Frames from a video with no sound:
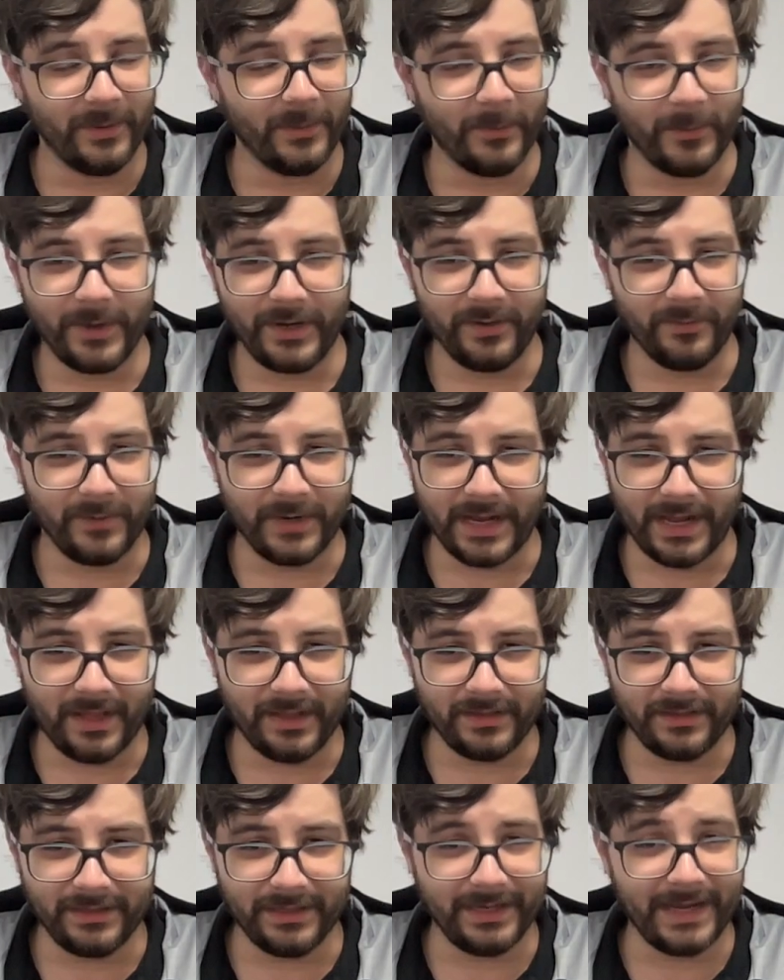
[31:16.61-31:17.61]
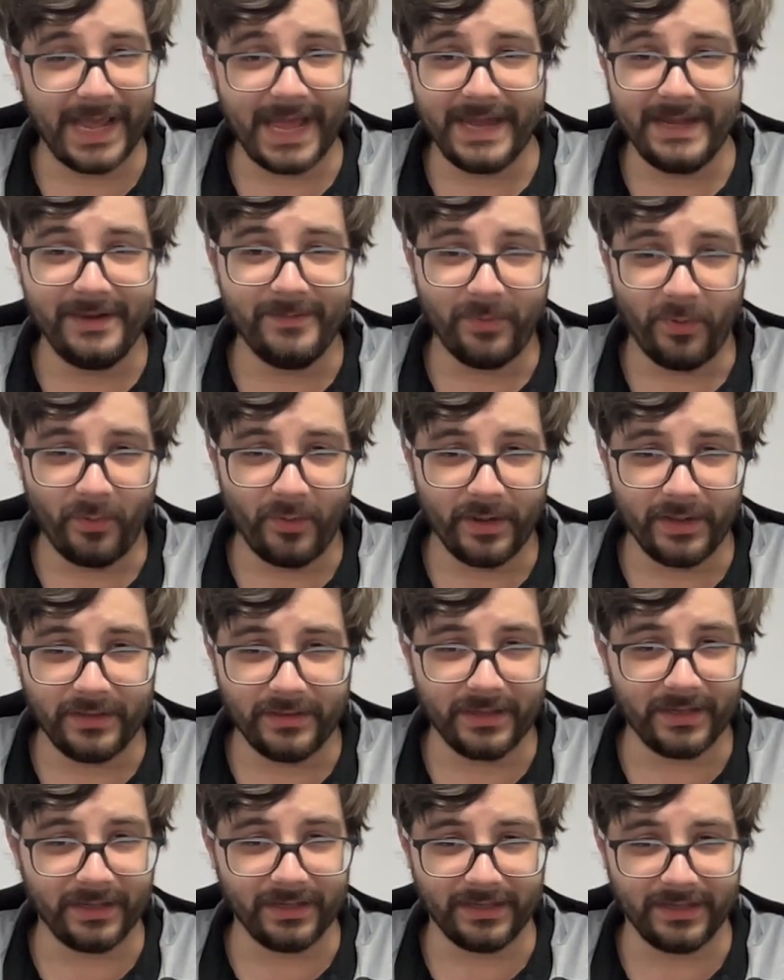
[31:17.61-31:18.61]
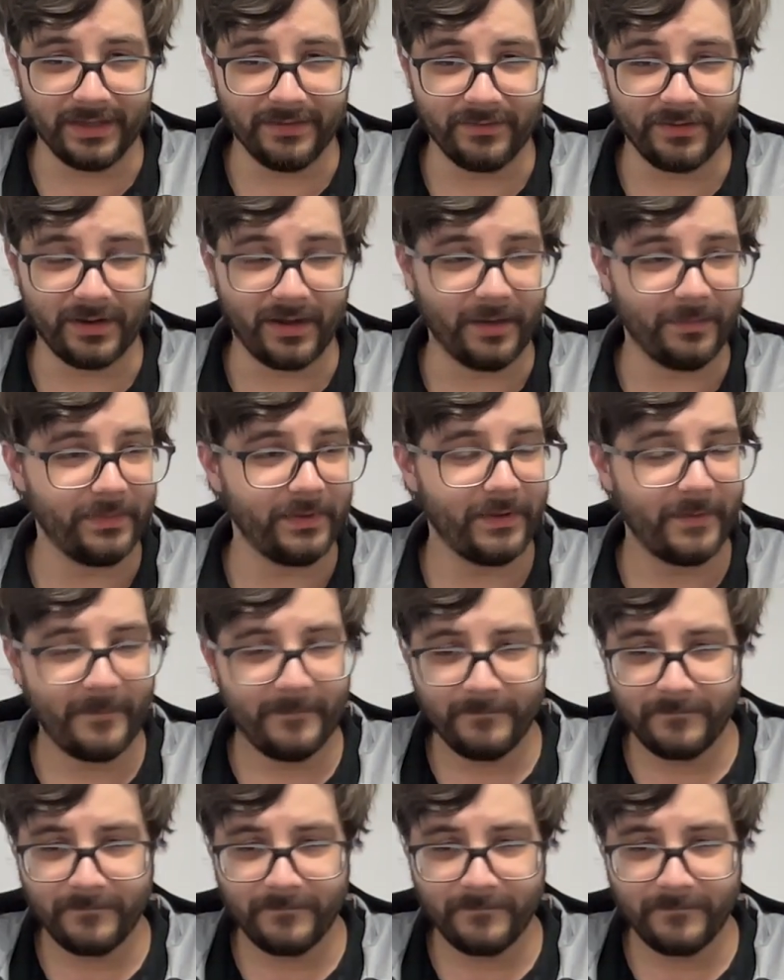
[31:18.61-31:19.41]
when in reality, at any point, they could give it up,